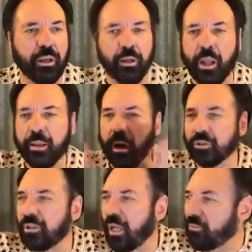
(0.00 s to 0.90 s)
We uh,
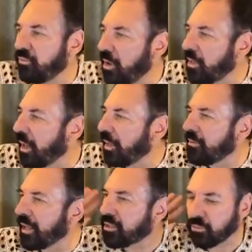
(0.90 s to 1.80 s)
announced it that
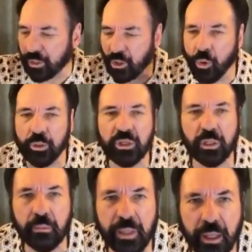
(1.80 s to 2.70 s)
far, and that's what the
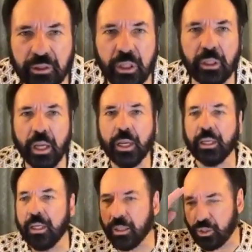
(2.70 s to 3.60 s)
Lord said to me. I said,
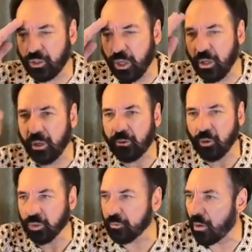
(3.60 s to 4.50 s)
yes,
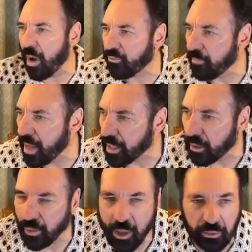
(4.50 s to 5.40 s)
sir. Talked to my wife
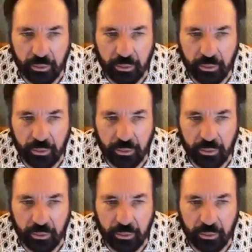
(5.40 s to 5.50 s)
about it.